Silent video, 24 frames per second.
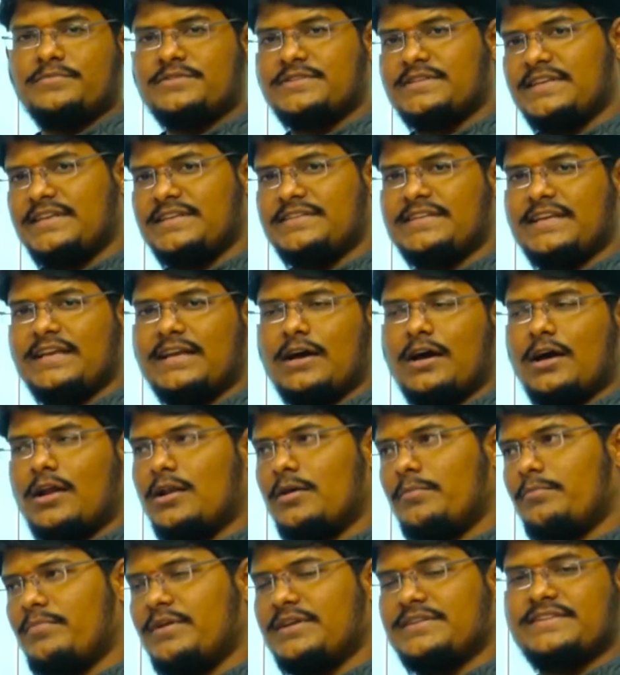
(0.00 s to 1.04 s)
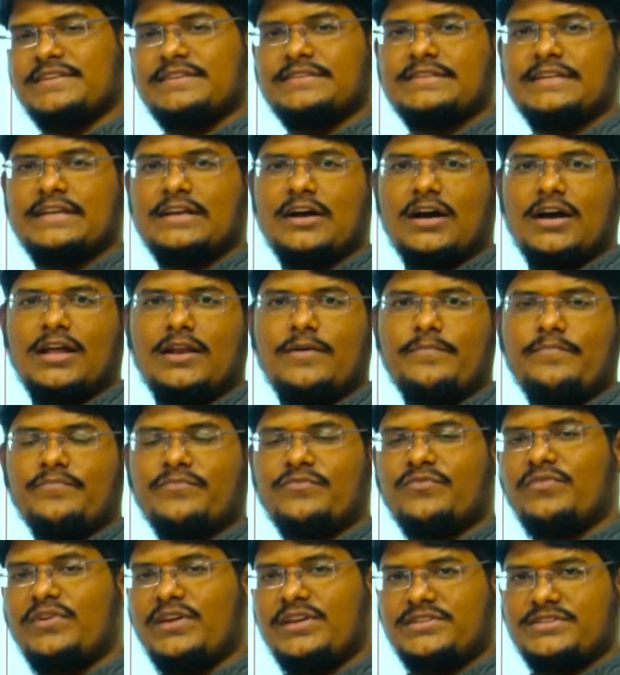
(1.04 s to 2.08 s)
CC column, BCC column,
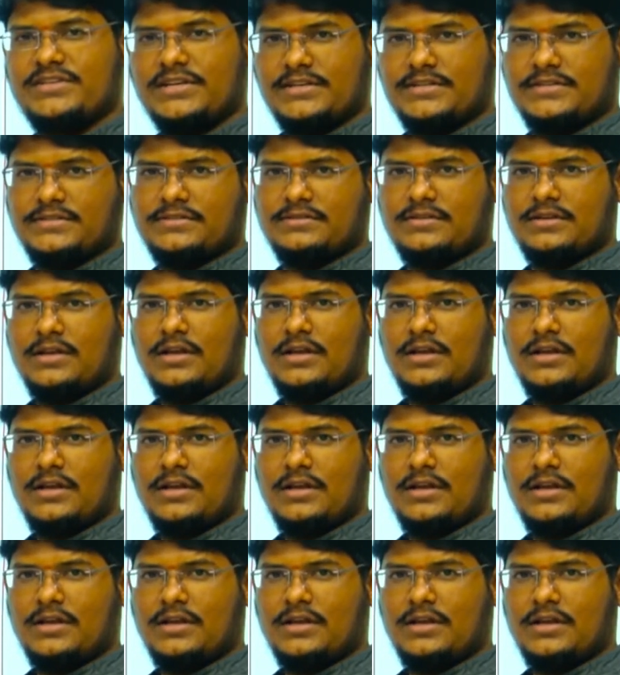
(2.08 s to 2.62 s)
features.